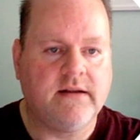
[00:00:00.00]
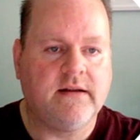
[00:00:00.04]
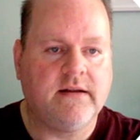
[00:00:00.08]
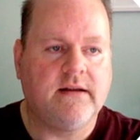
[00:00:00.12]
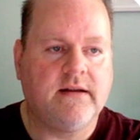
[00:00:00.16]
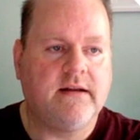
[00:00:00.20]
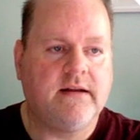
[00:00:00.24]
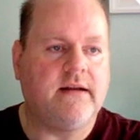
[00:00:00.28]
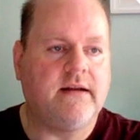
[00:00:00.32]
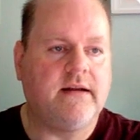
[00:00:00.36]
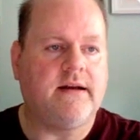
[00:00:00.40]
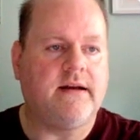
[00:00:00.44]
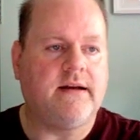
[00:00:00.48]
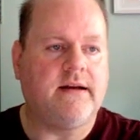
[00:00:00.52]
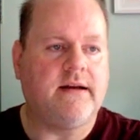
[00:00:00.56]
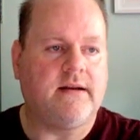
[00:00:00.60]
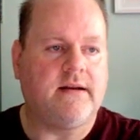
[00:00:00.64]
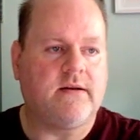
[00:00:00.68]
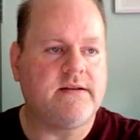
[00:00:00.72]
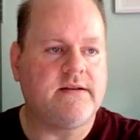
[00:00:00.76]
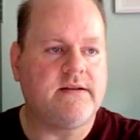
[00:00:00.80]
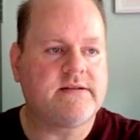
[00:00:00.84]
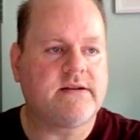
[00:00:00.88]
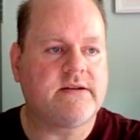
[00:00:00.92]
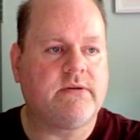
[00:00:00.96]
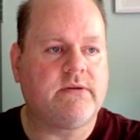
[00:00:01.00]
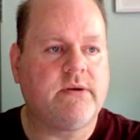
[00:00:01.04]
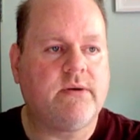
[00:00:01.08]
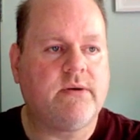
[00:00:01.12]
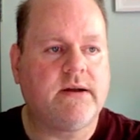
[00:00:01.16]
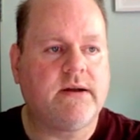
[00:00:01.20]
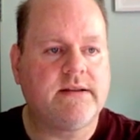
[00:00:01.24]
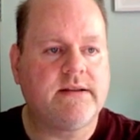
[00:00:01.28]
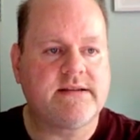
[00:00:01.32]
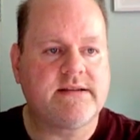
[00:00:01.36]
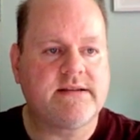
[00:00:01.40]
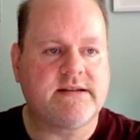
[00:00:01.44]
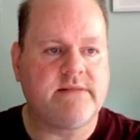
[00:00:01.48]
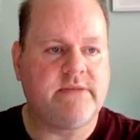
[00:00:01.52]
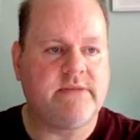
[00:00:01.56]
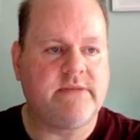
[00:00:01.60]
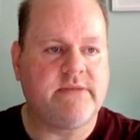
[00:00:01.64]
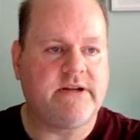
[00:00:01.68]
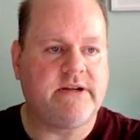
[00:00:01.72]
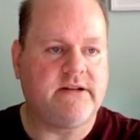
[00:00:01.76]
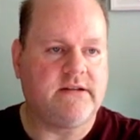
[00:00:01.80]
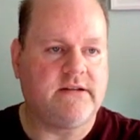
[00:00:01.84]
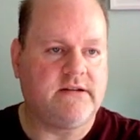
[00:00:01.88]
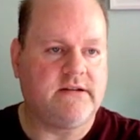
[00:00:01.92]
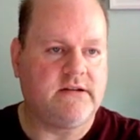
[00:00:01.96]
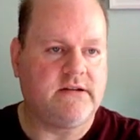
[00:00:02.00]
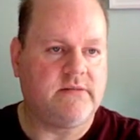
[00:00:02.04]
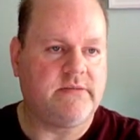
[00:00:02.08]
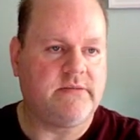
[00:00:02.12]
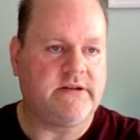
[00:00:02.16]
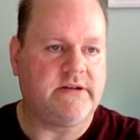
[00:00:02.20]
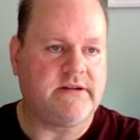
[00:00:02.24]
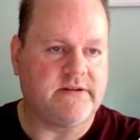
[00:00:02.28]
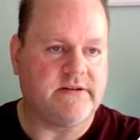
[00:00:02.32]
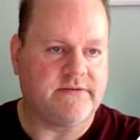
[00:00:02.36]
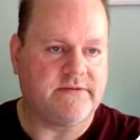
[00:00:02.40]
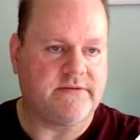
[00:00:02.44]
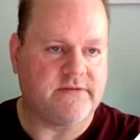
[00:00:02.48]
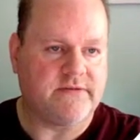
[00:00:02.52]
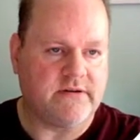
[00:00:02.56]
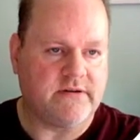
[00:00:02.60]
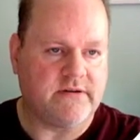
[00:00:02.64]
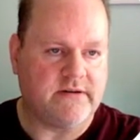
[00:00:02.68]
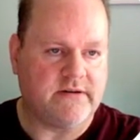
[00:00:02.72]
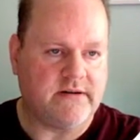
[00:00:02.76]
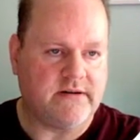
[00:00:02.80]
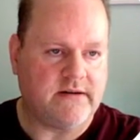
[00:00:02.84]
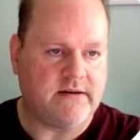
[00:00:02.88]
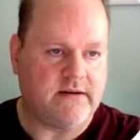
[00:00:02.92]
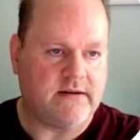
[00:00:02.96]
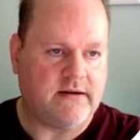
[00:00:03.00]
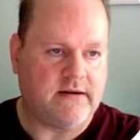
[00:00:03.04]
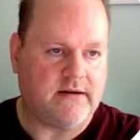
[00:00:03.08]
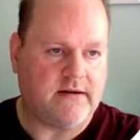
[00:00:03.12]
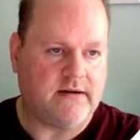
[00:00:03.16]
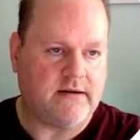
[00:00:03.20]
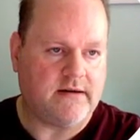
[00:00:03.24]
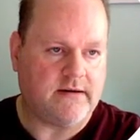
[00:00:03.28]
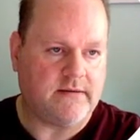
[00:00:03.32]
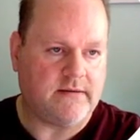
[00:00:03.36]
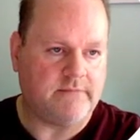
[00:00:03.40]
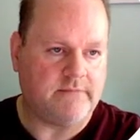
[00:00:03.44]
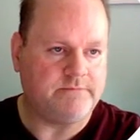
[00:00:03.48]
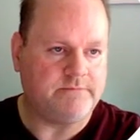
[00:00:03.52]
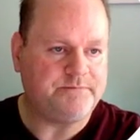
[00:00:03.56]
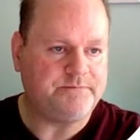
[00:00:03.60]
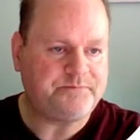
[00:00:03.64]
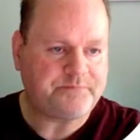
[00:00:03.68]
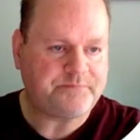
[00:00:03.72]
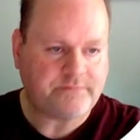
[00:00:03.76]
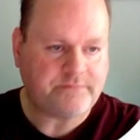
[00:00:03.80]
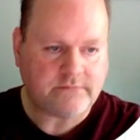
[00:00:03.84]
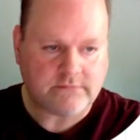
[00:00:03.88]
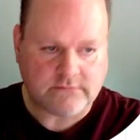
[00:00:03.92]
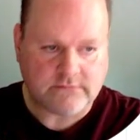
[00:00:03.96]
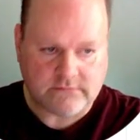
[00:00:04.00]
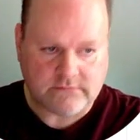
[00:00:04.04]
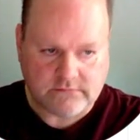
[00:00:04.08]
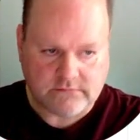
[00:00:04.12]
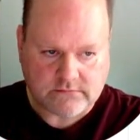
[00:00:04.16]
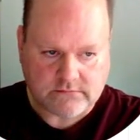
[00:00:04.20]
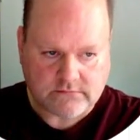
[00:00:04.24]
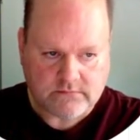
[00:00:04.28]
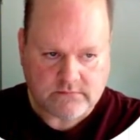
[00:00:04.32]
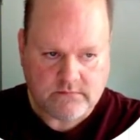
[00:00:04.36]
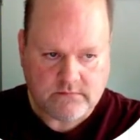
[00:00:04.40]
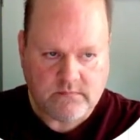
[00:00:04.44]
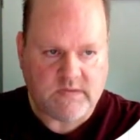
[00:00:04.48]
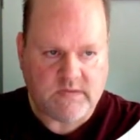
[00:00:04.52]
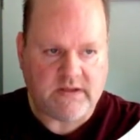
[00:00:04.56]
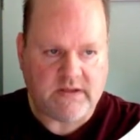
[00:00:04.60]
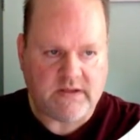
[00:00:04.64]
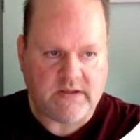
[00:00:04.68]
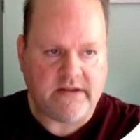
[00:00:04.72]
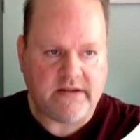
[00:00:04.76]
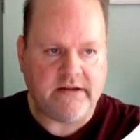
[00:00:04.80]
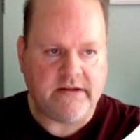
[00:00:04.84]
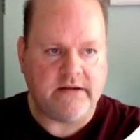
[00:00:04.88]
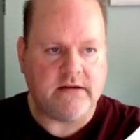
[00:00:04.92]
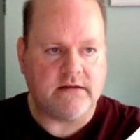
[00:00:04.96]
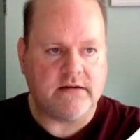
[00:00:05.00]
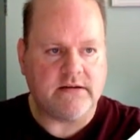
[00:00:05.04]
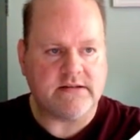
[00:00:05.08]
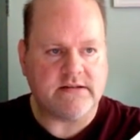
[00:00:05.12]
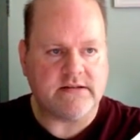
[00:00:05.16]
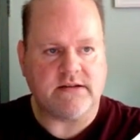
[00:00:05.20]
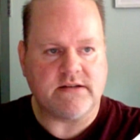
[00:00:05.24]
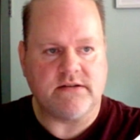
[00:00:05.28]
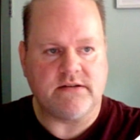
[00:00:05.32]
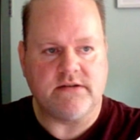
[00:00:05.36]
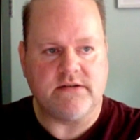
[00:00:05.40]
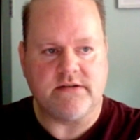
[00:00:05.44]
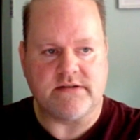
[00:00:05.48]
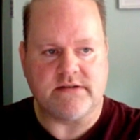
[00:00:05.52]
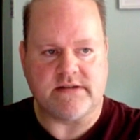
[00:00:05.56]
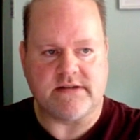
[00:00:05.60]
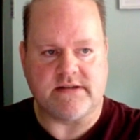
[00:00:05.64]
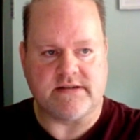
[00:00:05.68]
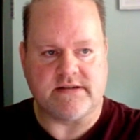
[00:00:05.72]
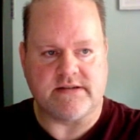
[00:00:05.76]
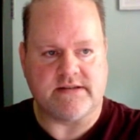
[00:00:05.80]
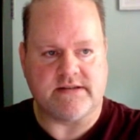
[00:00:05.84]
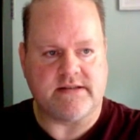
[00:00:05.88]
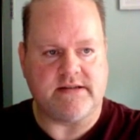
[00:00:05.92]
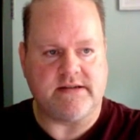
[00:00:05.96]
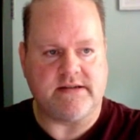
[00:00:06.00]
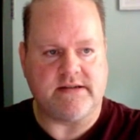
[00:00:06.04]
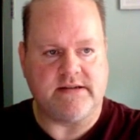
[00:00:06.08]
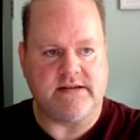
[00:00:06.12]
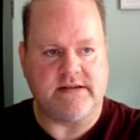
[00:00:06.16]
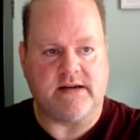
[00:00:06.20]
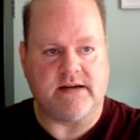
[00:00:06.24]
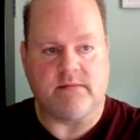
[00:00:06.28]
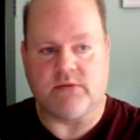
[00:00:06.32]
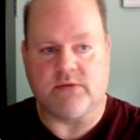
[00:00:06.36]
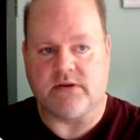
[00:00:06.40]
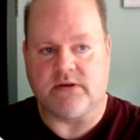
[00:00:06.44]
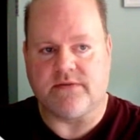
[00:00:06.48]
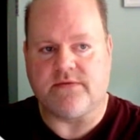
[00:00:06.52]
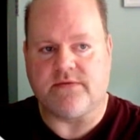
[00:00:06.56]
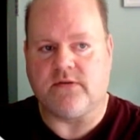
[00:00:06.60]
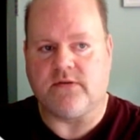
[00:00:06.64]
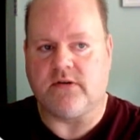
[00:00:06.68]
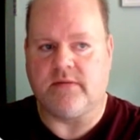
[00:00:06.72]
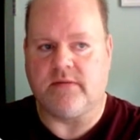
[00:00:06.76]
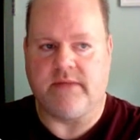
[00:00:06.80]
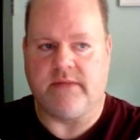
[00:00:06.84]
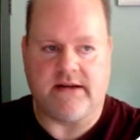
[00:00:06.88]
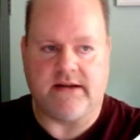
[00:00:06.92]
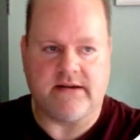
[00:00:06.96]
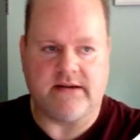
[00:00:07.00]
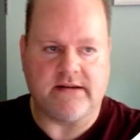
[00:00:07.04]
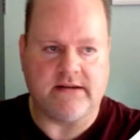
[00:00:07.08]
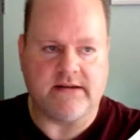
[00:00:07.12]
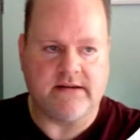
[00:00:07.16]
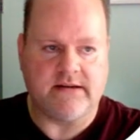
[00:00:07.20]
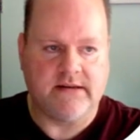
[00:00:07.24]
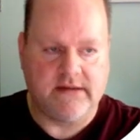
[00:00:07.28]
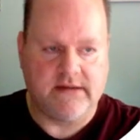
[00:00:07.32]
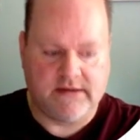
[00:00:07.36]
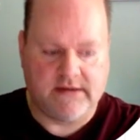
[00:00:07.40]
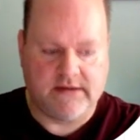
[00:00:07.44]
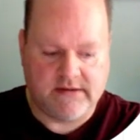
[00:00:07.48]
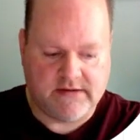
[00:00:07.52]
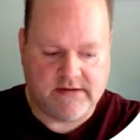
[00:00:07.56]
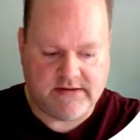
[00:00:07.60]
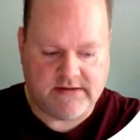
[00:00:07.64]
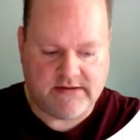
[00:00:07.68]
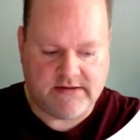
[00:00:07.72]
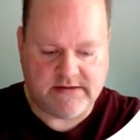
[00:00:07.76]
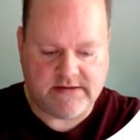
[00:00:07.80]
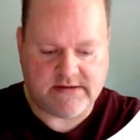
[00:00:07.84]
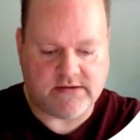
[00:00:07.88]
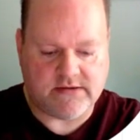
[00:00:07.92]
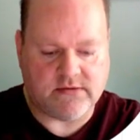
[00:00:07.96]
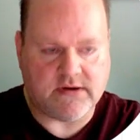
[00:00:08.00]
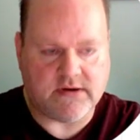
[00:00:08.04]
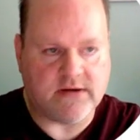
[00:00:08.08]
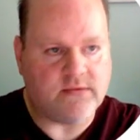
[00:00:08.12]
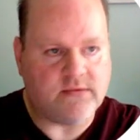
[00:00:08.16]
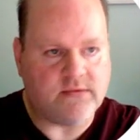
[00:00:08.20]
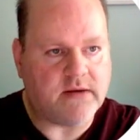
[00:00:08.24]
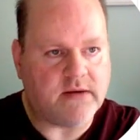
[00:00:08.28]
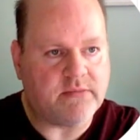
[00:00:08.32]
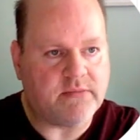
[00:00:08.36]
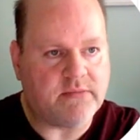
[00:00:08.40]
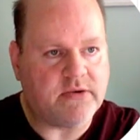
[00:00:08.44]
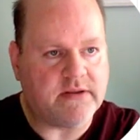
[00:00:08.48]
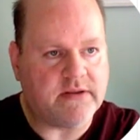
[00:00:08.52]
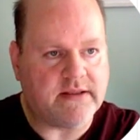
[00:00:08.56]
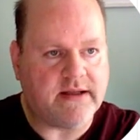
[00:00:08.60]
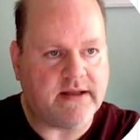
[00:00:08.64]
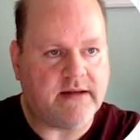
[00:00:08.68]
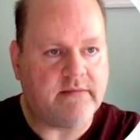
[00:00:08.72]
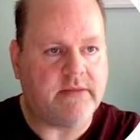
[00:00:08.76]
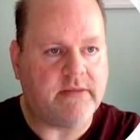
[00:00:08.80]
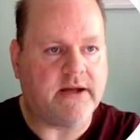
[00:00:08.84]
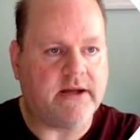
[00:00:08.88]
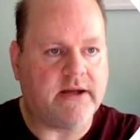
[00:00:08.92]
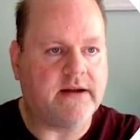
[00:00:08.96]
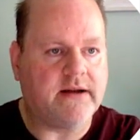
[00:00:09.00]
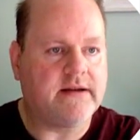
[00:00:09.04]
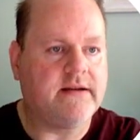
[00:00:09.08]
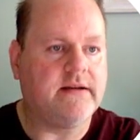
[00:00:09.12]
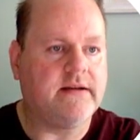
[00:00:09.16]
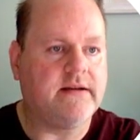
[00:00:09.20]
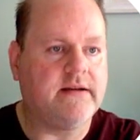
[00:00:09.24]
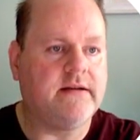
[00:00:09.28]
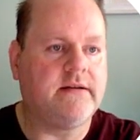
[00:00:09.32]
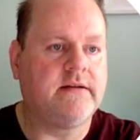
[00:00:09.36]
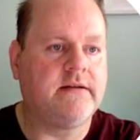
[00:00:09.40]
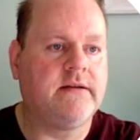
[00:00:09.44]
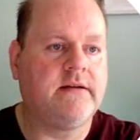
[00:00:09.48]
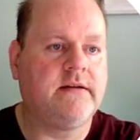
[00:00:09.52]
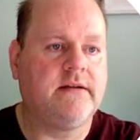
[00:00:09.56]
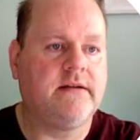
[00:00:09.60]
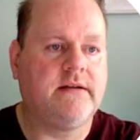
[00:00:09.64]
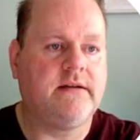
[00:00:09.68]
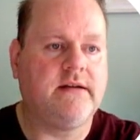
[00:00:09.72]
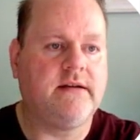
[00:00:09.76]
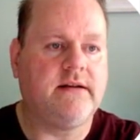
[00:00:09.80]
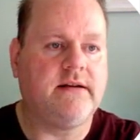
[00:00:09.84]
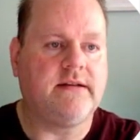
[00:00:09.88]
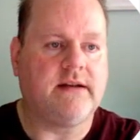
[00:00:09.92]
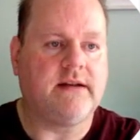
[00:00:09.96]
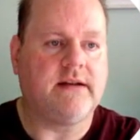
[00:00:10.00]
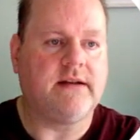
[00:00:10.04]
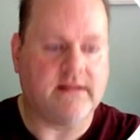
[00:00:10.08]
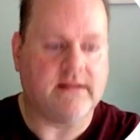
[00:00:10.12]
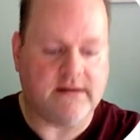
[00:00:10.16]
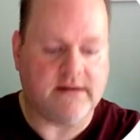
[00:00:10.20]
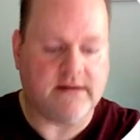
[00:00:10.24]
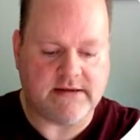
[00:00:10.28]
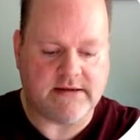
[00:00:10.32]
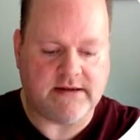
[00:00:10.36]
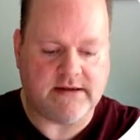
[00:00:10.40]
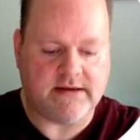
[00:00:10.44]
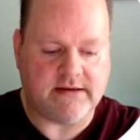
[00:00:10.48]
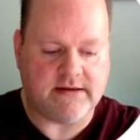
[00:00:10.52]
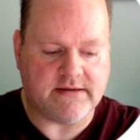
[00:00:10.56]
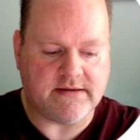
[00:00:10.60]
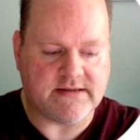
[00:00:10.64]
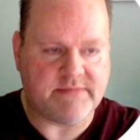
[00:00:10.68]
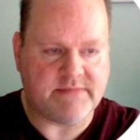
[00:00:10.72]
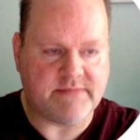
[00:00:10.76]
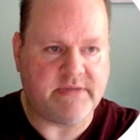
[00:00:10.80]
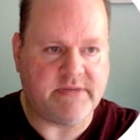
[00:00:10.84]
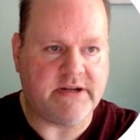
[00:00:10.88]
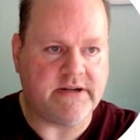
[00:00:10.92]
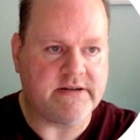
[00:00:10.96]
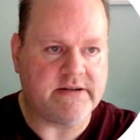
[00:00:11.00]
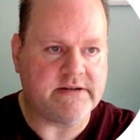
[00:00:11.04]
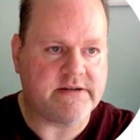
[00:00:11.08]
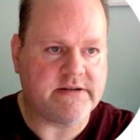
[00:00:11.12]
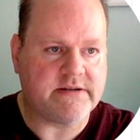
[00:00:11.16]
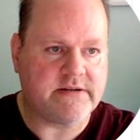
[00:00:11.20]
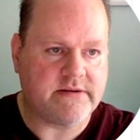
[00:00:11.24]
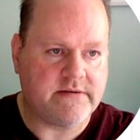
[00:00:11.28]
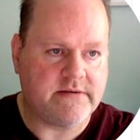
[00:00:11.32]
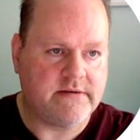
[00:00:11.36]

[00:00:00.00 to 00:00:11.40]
and so we want this to be a little bit different. You notice it loses the numbered formatting, so we're going to want to put that back in, and then I like to add a space.